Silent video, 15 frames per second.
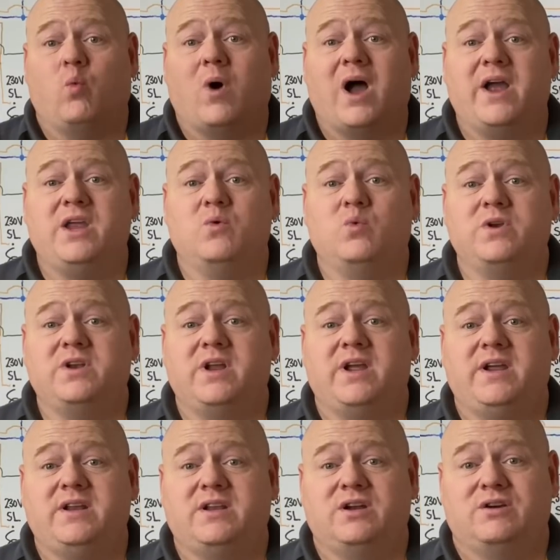you would
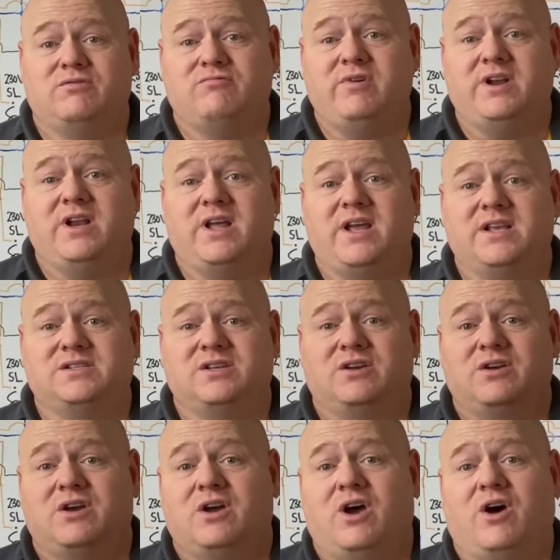need relays
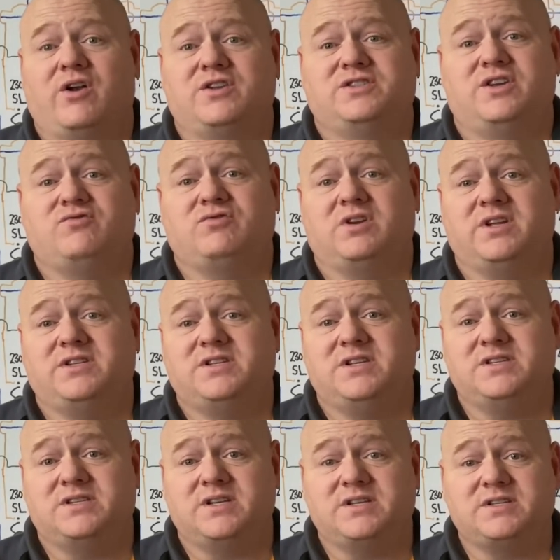on a central heating
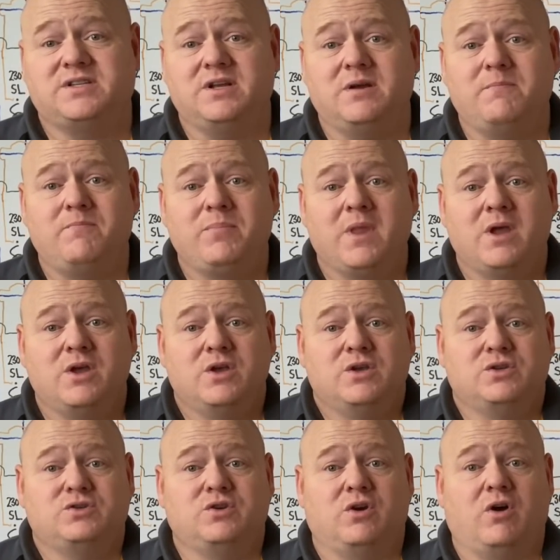system.
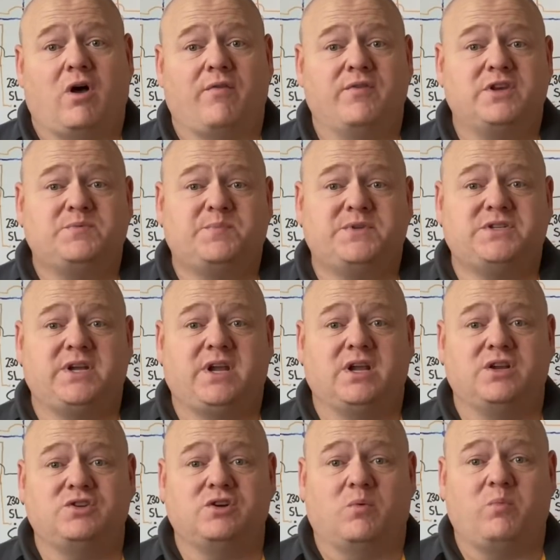So on this particular
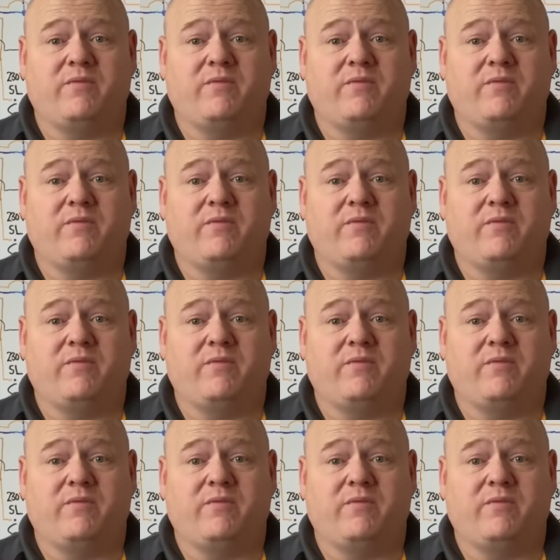job we've